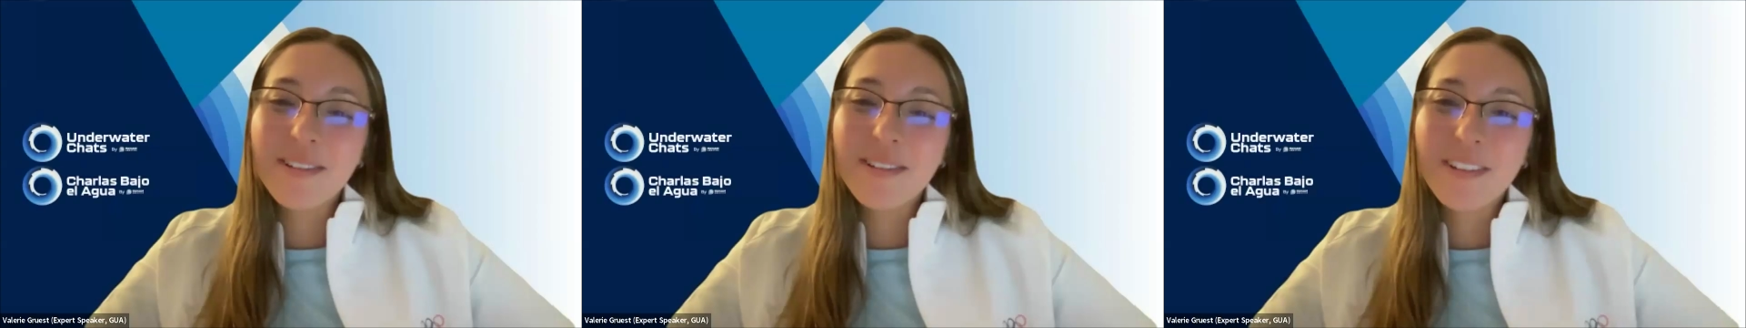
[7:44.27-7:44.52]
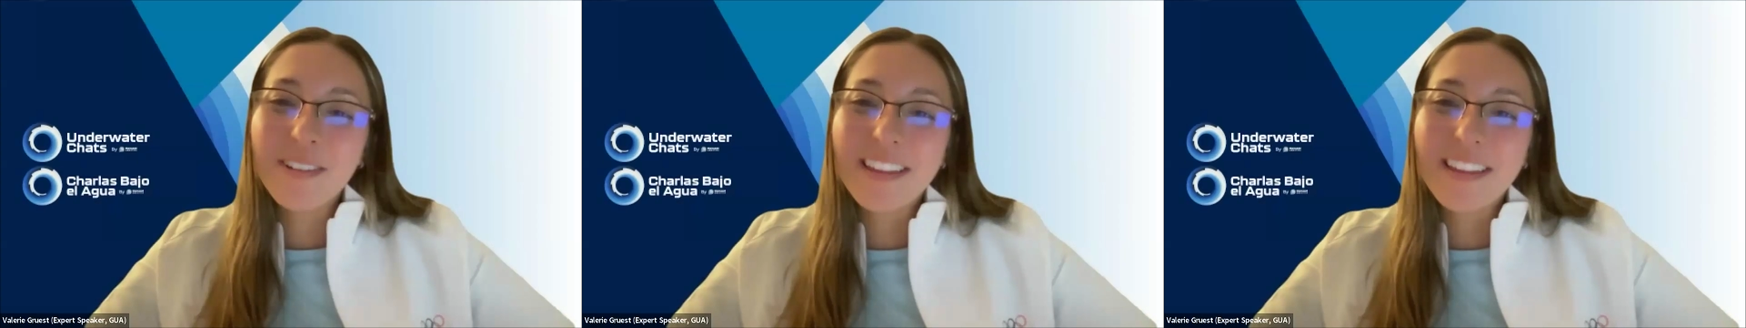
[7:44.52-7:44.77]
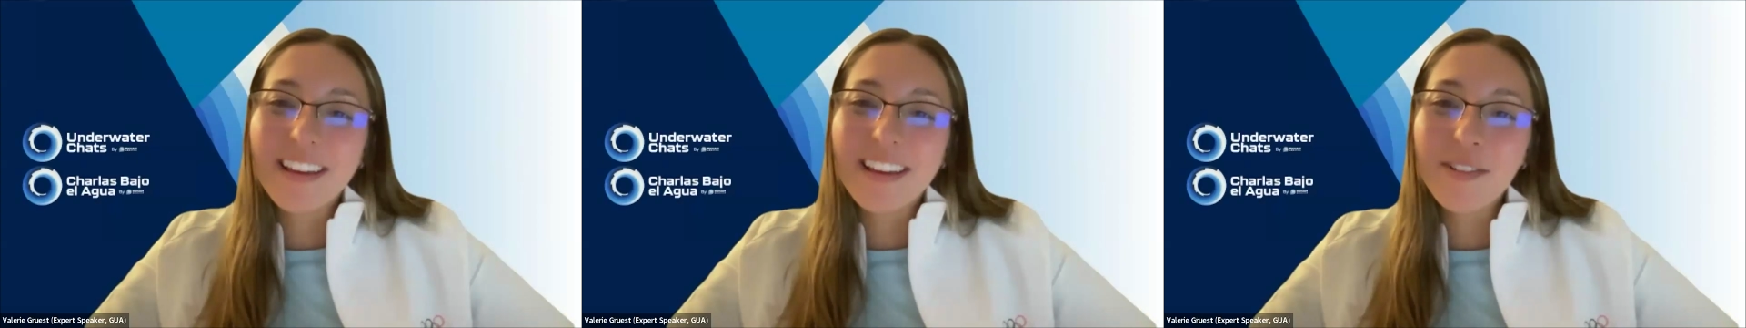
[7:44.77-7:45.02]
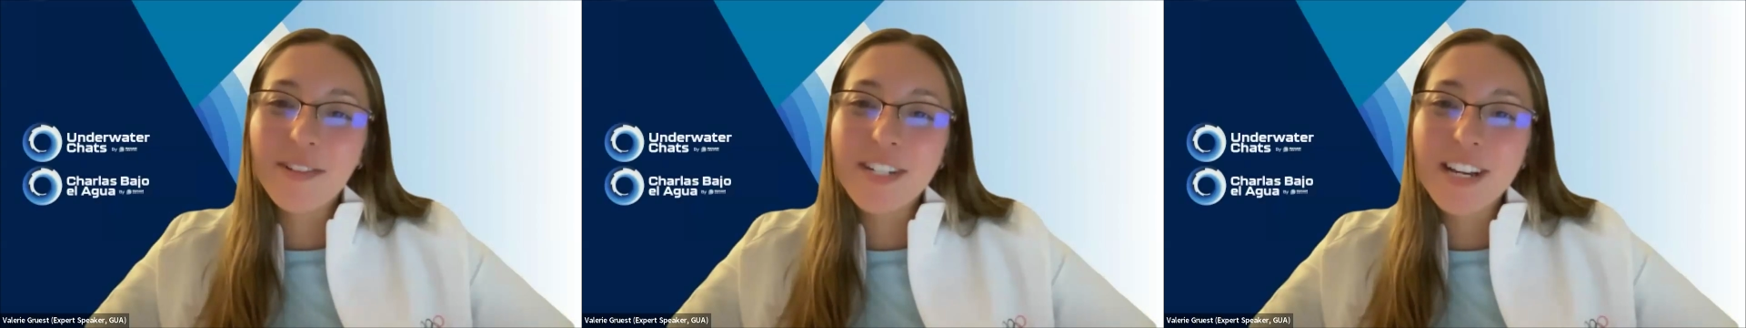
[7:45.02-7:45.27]
totally.
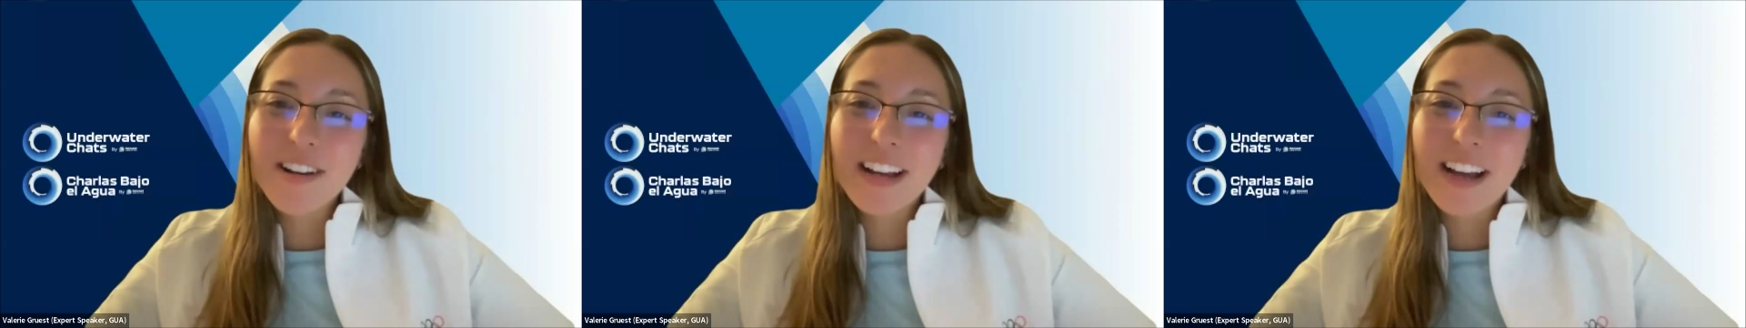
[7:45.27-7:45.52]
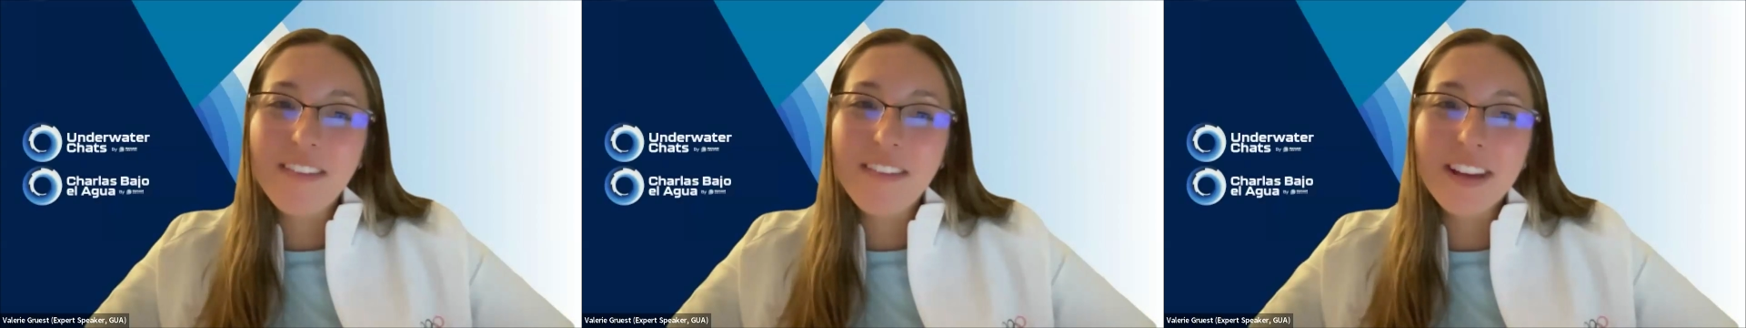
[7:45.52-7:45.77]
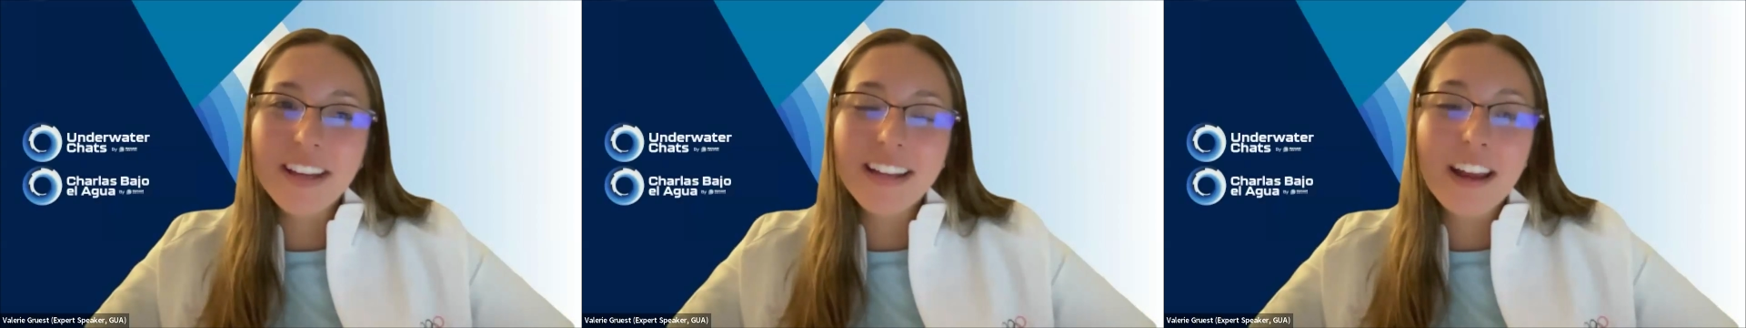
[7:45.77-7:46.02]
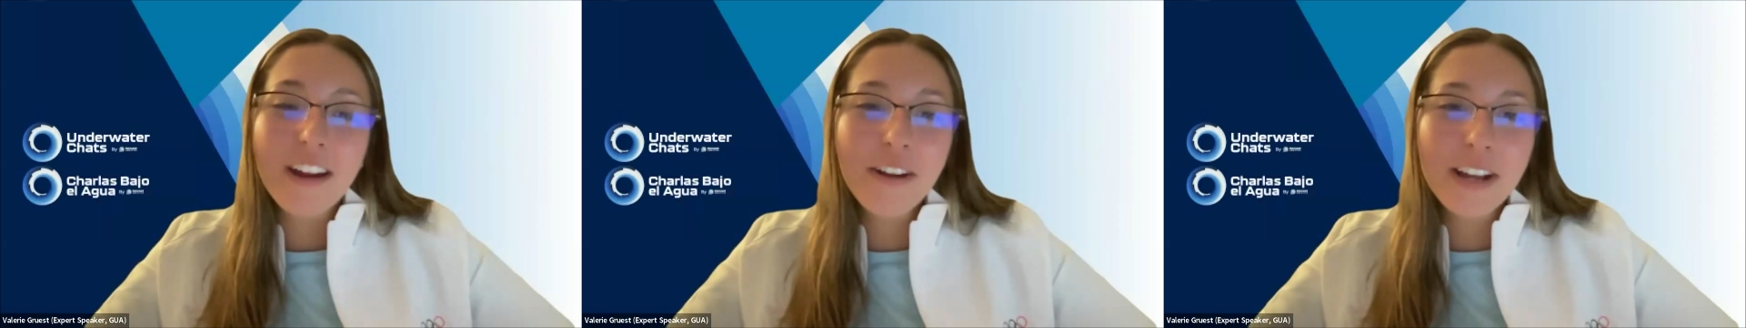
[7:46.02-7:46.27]
Thanks for sharing, Javi.
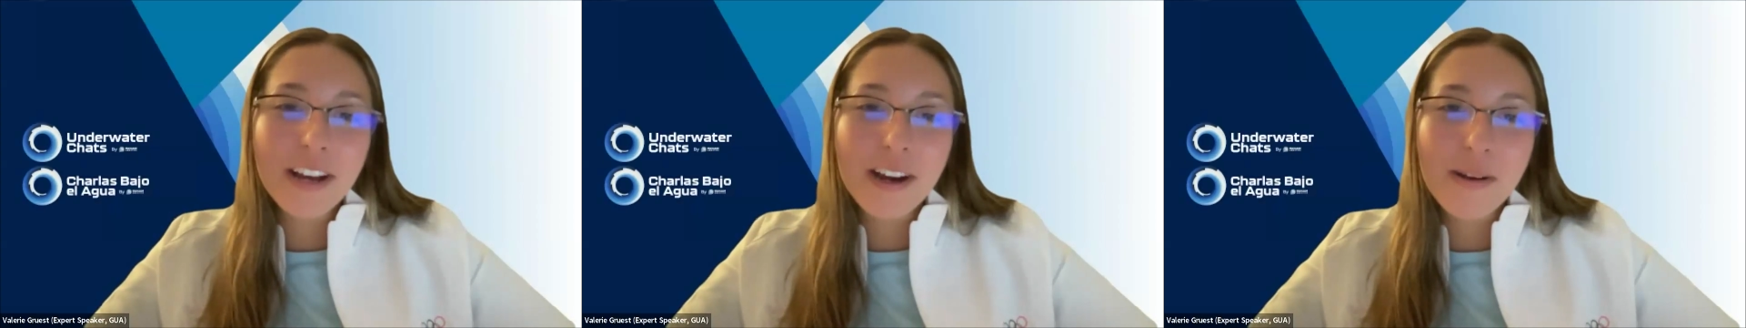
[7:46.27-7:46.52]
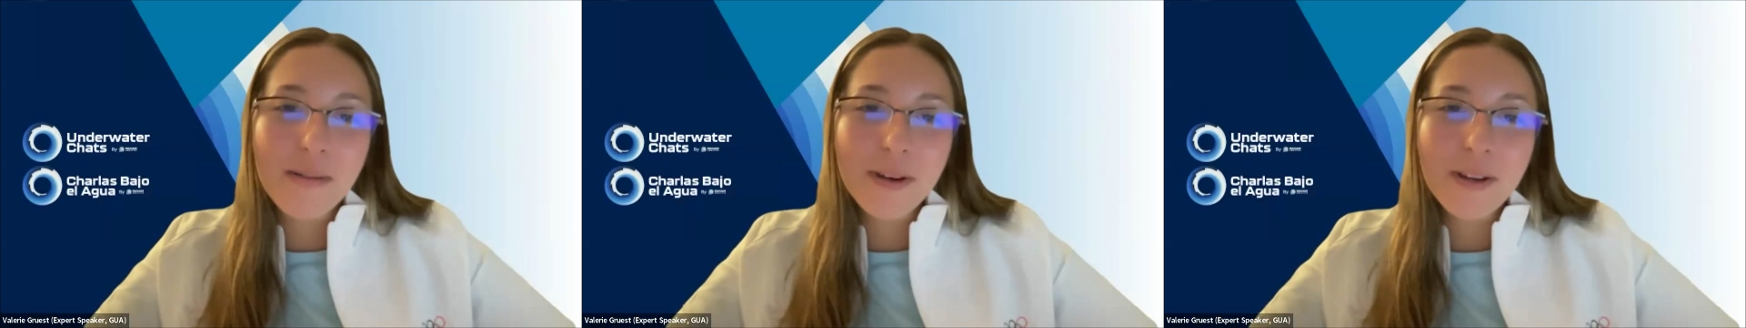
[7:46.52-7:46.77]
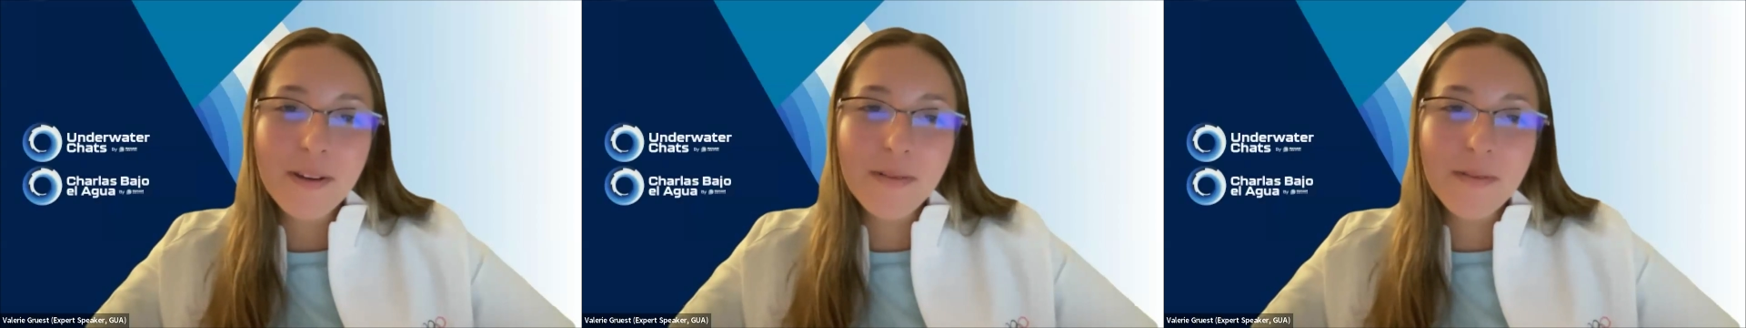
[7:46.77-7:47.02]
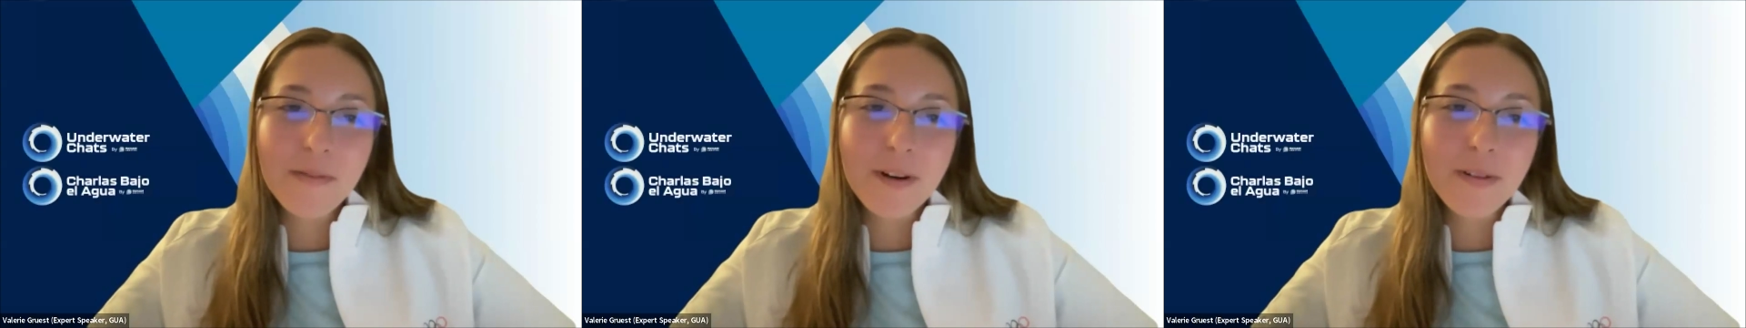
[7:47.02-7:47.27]
And Erica, how about you?
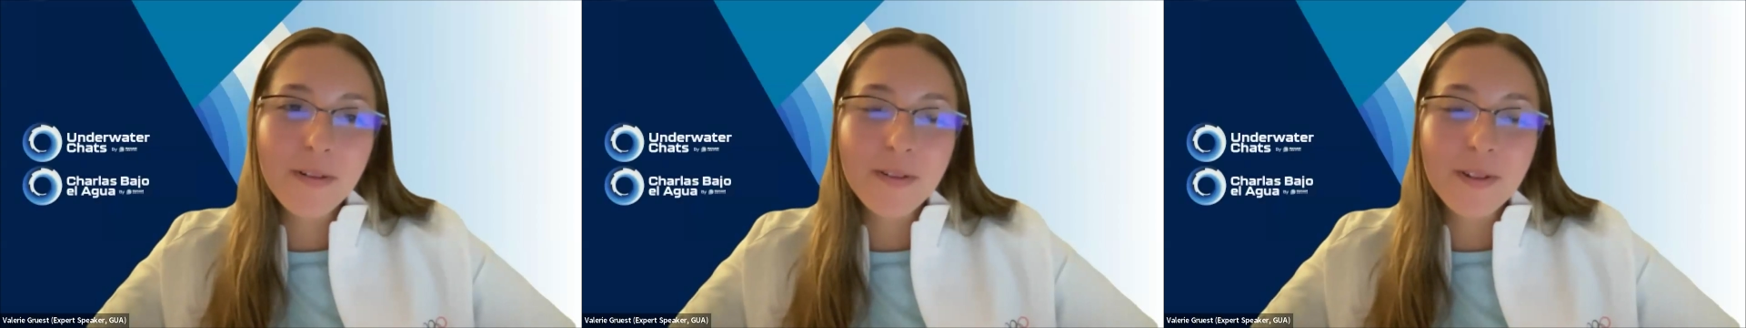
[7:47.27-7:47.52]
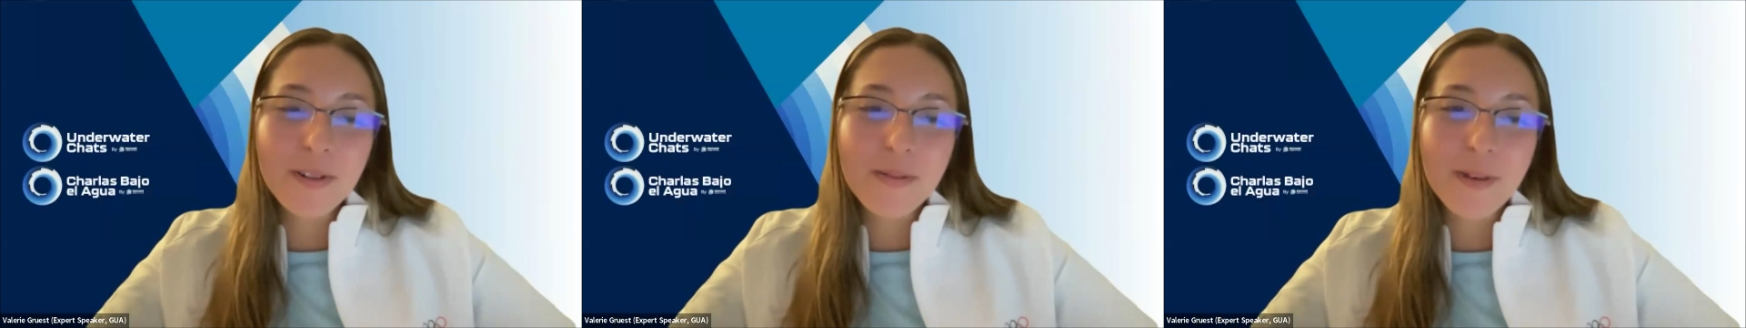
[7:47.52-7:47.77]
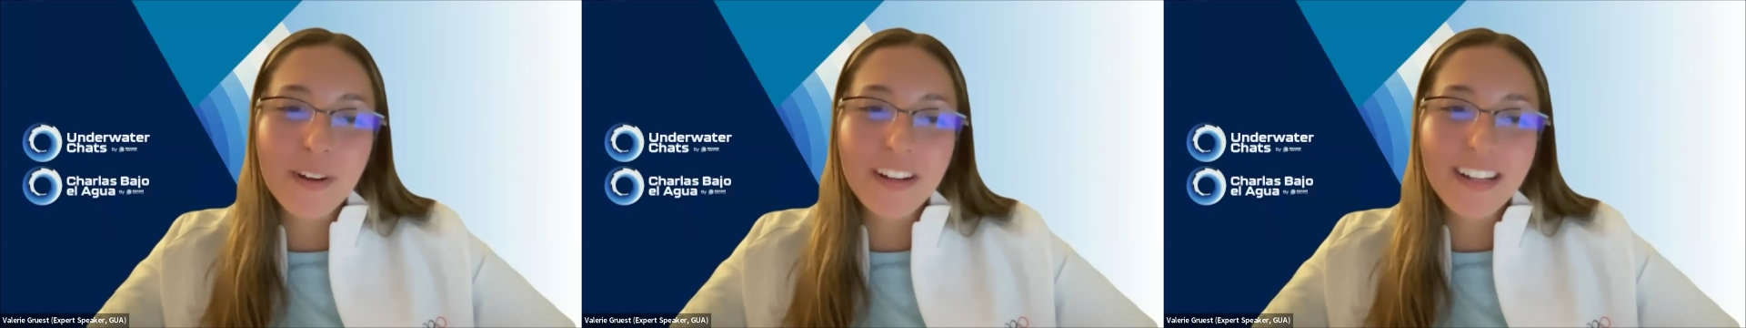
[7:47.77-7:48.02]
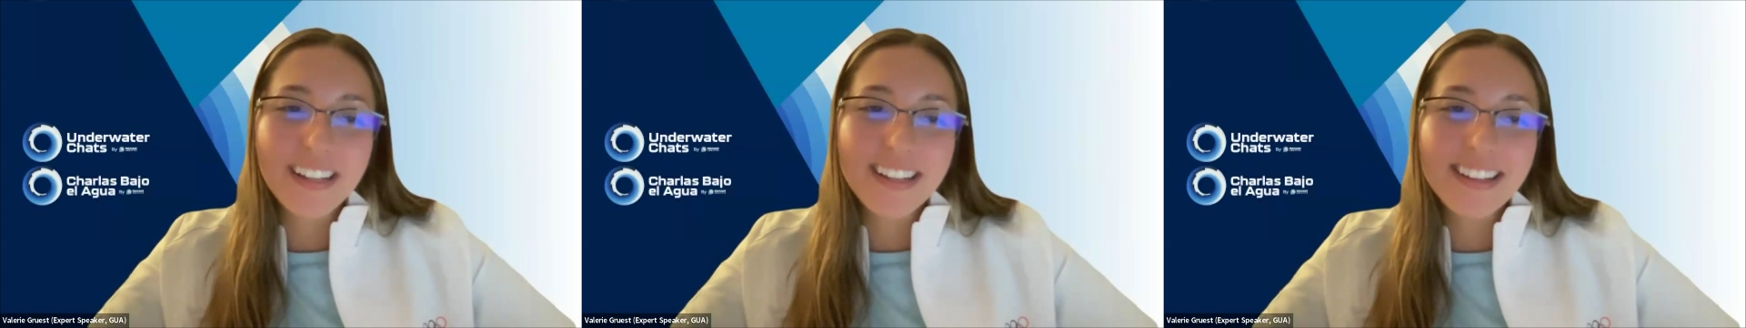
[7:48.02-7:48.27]
What was your
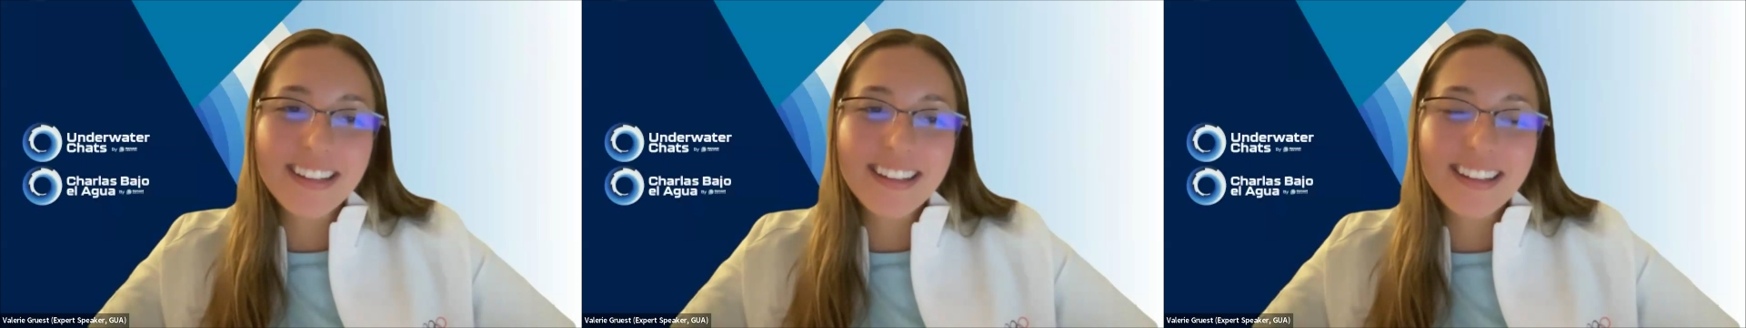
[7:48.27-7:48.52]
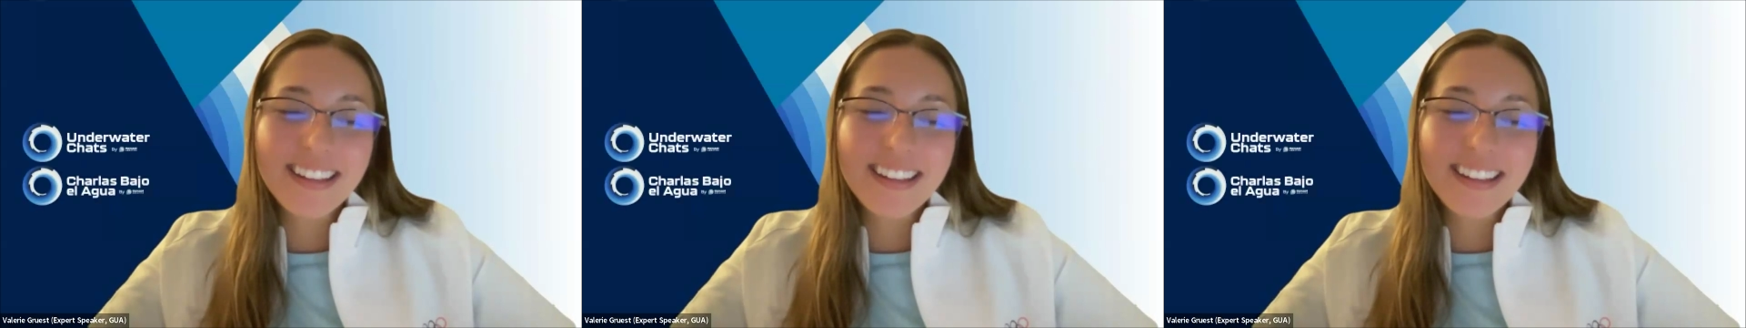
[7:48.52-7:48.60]
experience?